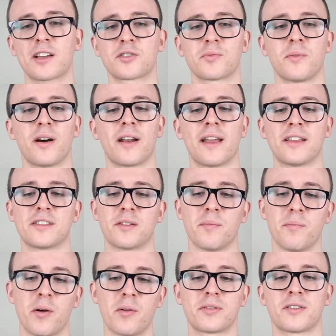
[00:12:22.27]
one is the
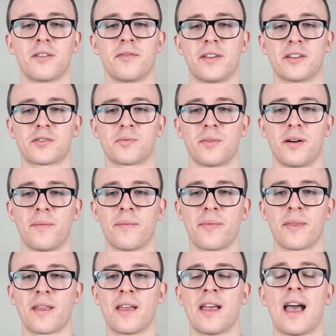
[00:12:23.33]
most obvious one,
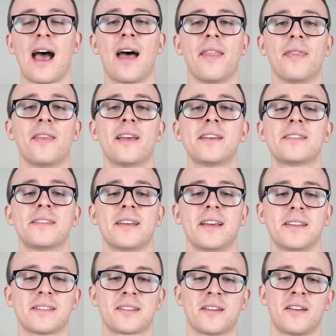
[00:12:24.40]
and this
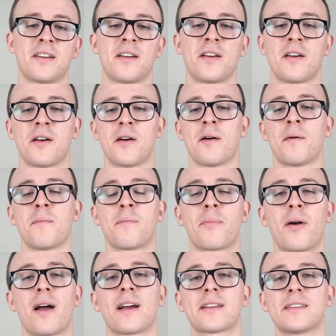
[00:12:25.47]
is
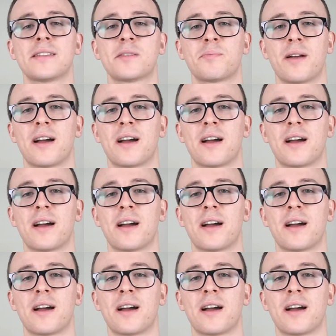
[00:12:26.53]
practice.